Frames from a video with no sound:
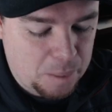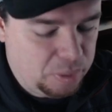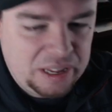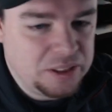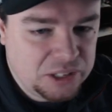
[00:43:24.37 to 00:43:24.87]

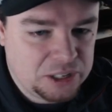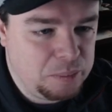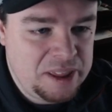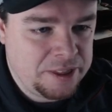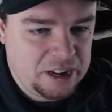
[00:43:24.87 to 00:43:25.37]
like this doesn't
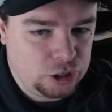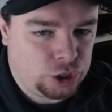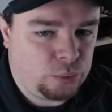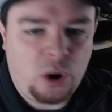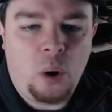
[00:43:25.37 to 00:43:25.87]
mean that they
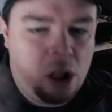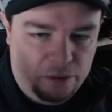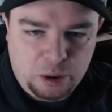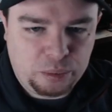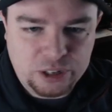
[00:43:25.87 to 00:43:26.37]
just throw all
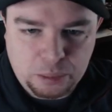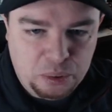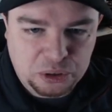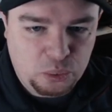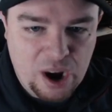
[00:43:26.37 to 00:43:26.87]
of their
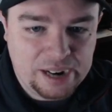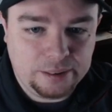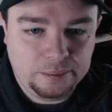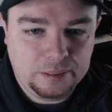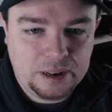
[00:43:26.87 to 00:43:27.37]
principles away,
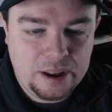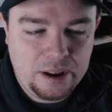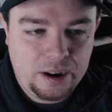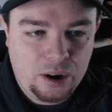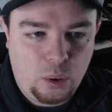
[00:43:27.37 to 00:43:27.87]

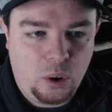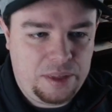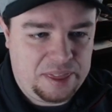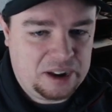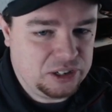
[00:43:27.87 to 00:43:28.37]
or
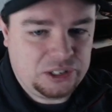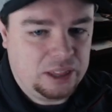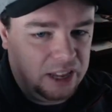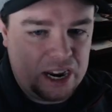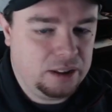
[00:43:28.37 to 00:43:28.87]
that they just
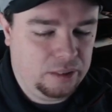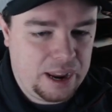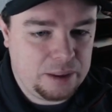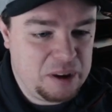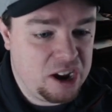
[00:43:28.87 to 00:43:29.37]
suddenly
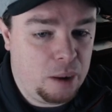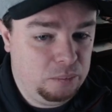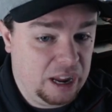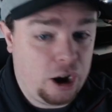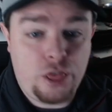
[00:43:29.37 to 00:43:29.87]
like
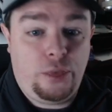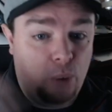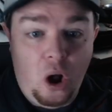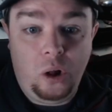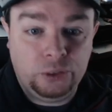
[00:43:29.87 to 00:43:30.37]
become like a
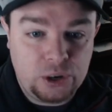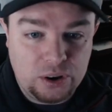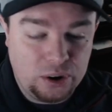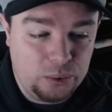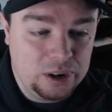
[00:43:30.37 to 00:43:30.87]
thrall to
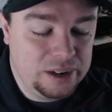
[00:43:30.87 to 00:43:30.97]
you.